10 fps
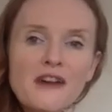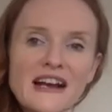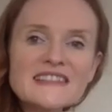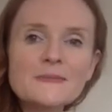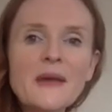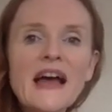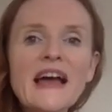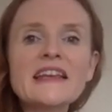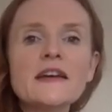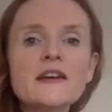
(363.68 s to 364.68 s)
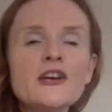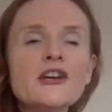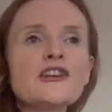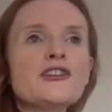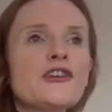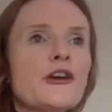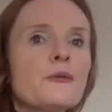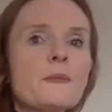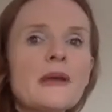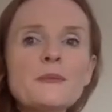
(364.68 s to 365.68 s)
resume, you know,
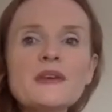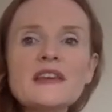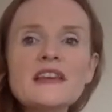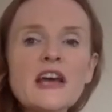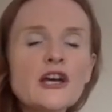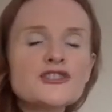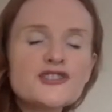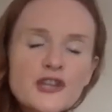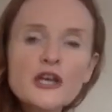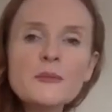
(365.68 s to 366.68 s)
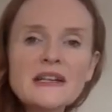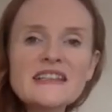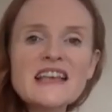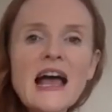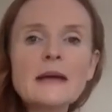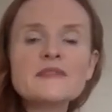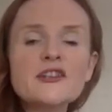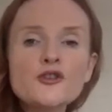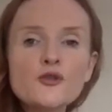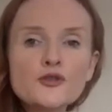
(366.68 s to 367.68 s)
maybe so many times
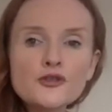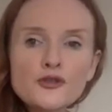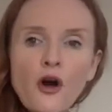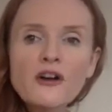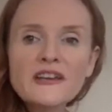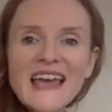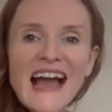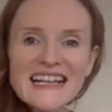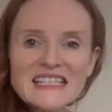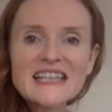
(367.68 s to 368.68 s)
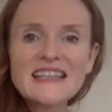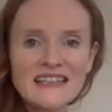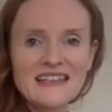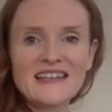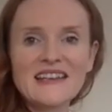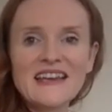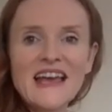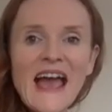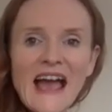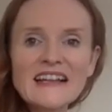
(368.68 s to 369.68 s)
and you're not getting
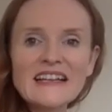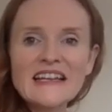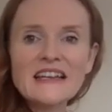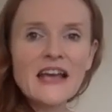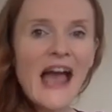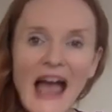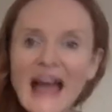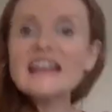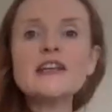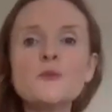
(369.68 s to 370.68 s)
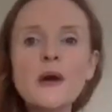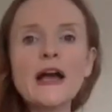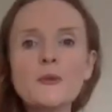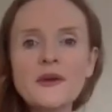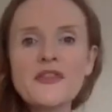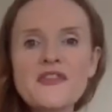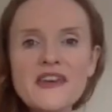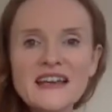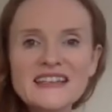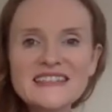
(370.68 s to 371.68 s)
any anywhere with
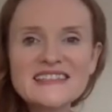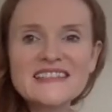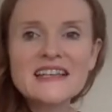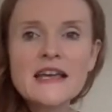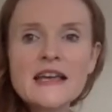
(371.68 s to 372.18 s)
this,